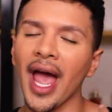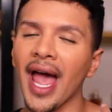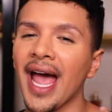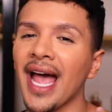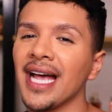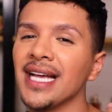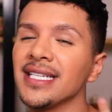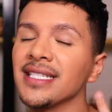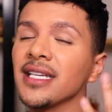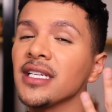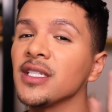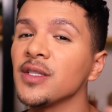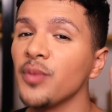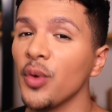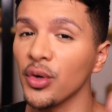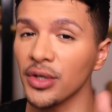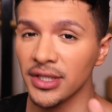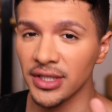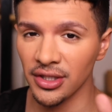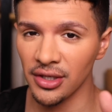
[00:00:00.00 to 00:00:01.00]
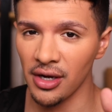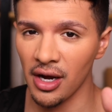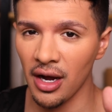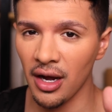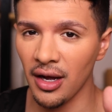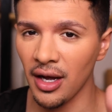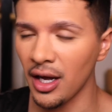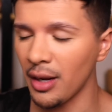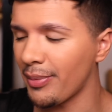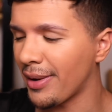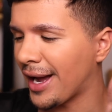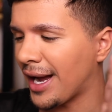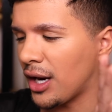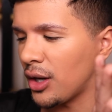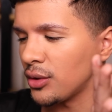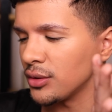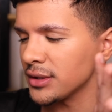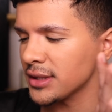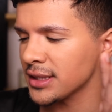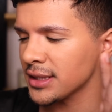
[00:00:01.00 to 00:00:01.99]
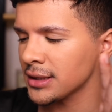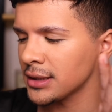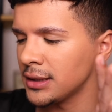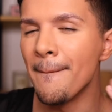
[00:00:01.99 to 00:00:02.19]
has spoken to y'all about